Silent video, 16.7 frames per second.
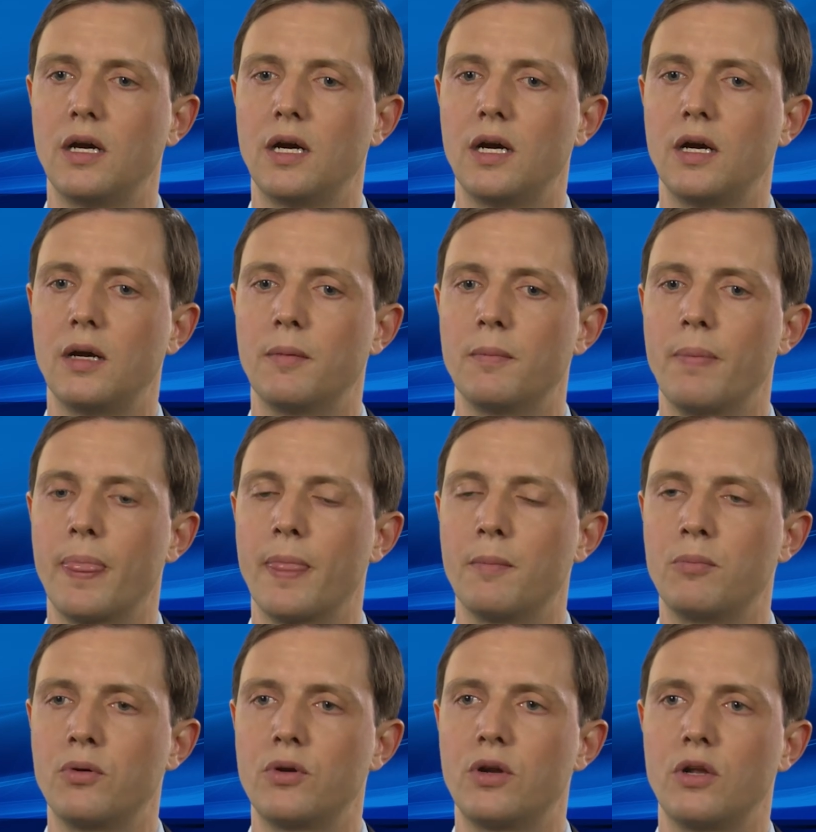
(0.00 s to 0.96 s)
um,
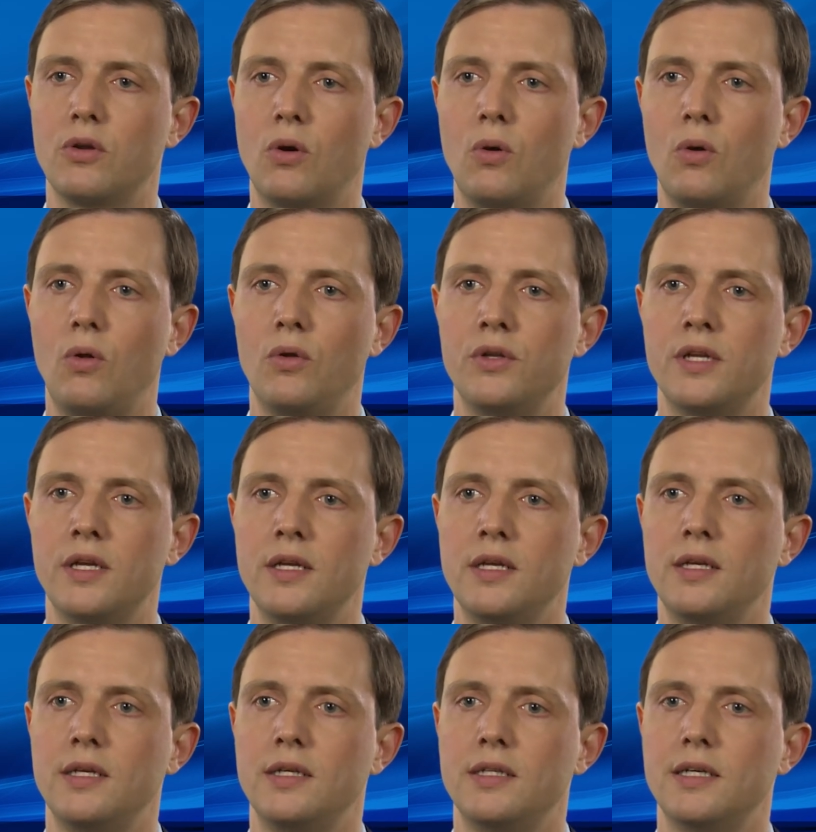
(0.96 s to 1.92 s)
put on hold
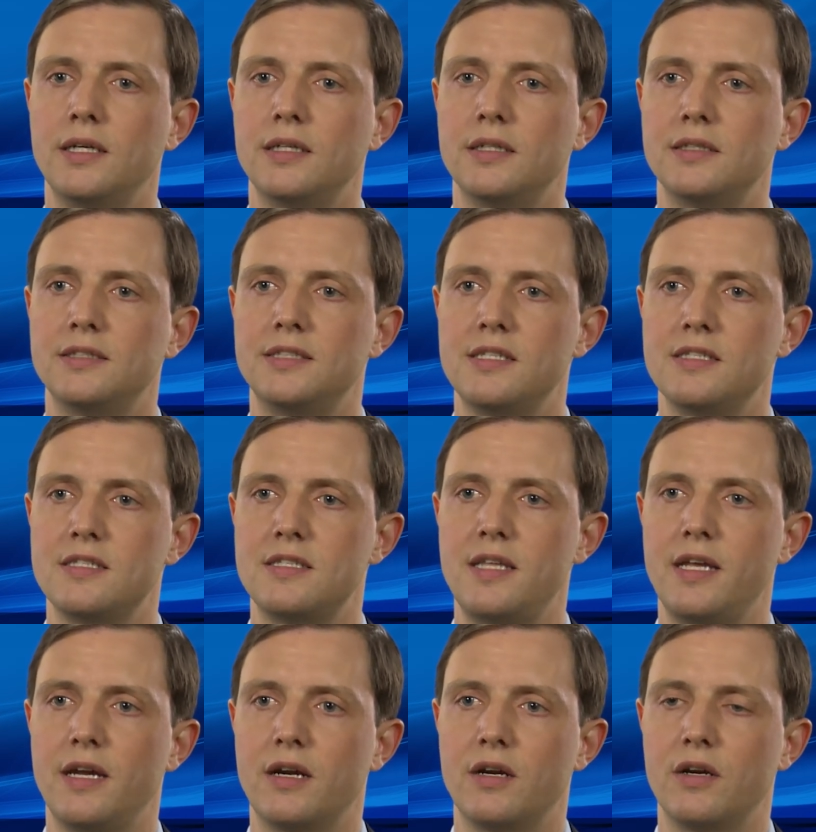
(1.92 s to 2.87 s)
uh, since
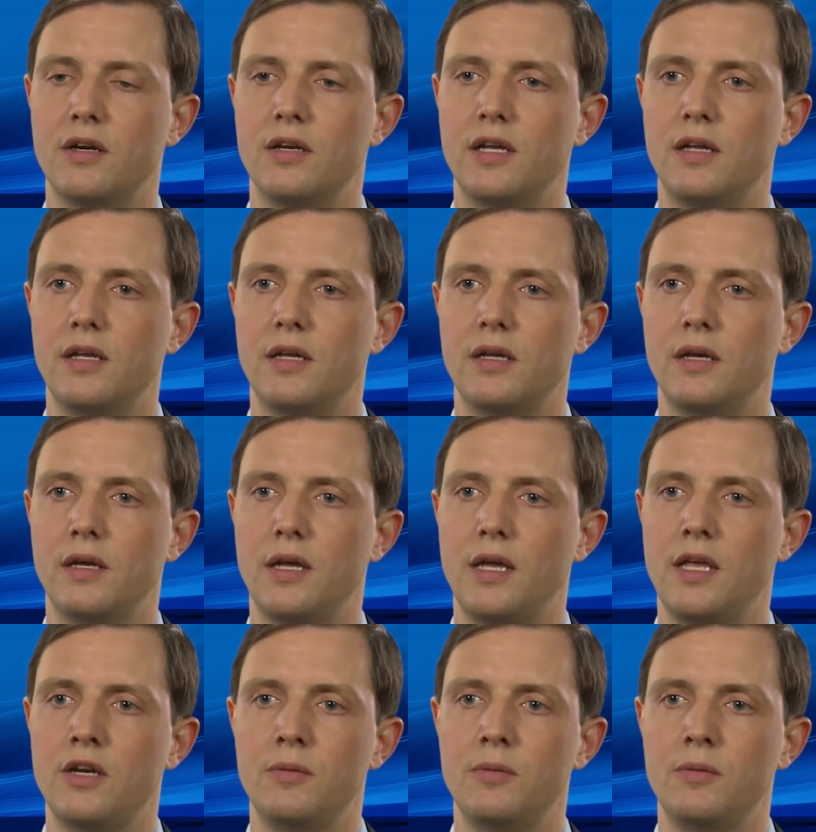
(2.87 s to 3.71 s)
their uh,